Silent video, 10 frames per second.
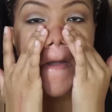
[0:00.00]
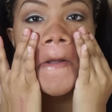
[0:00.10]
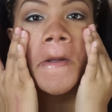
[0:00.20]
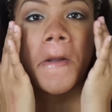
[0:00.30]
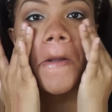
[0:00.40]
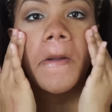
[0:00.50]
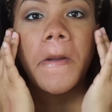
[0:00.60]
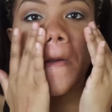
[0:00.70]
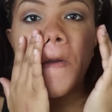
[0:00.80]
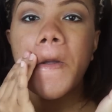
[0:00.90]

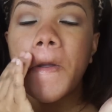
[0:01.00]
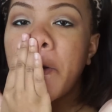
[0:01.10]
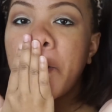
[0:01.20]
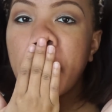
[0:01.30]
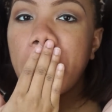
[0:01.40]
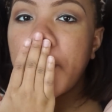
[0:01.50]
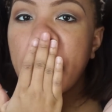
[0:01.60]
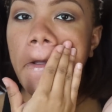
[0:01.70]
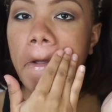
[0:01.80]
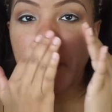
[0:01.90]

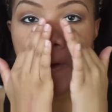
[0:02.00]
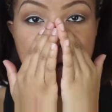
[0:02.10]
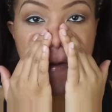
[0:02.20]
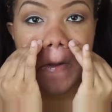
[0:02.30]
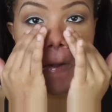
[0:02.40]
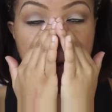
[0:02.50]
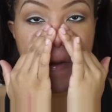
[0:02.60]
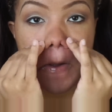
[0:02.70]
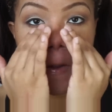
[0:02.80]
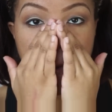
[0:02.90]

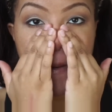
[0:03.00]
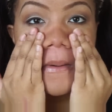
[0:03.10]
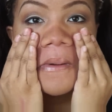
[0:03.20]
(no one is talking)